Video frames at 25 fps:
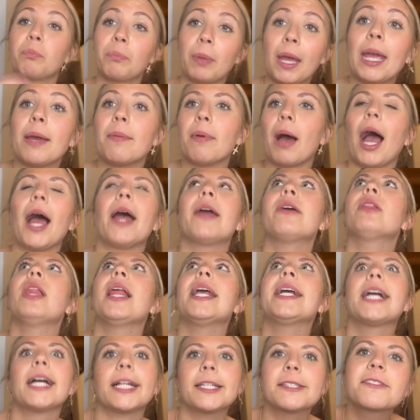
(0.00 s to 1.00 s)
babe, I
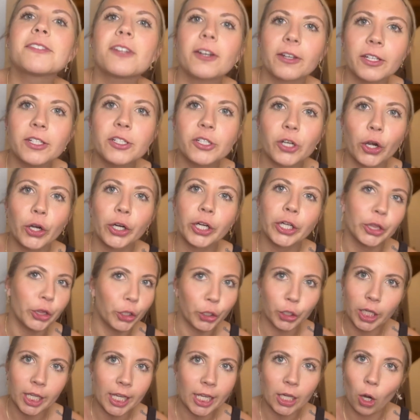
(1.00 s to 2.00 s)
like got stuck in Target
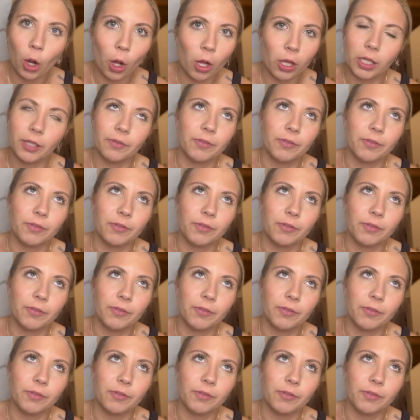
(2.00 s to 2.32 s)
looking at all